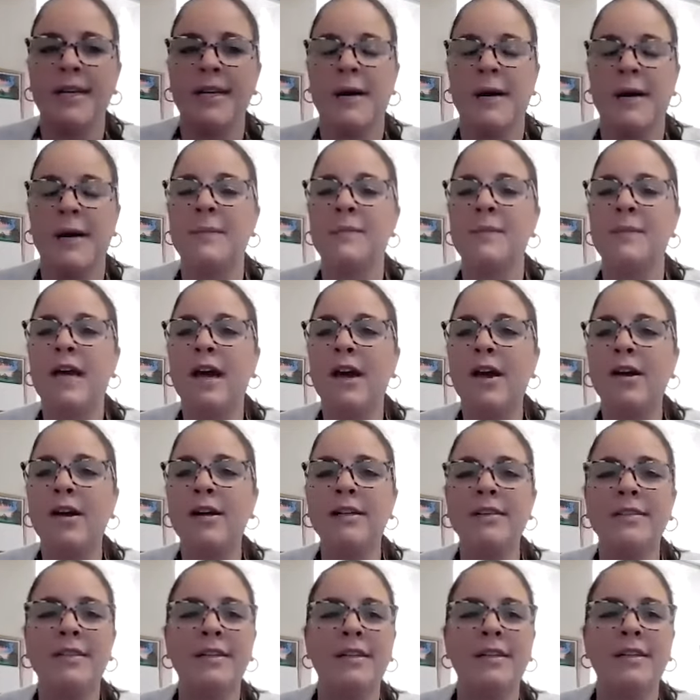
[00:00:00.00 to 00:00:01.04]
Um, Karen
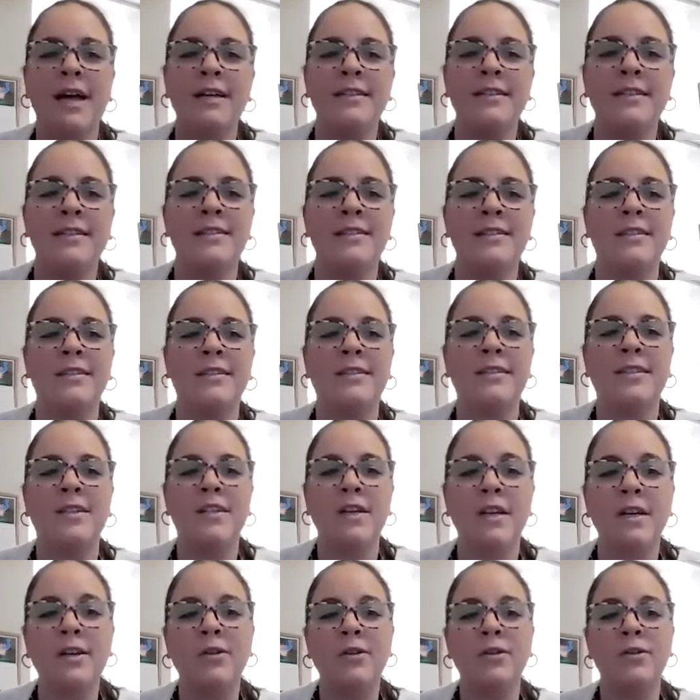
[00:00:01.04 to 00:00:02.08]
is a licensed
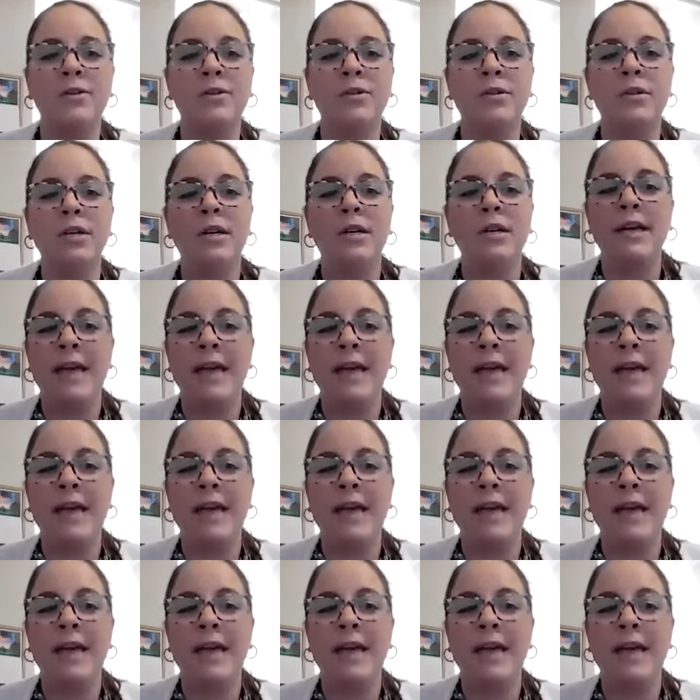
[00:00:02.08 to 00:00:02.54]
clinical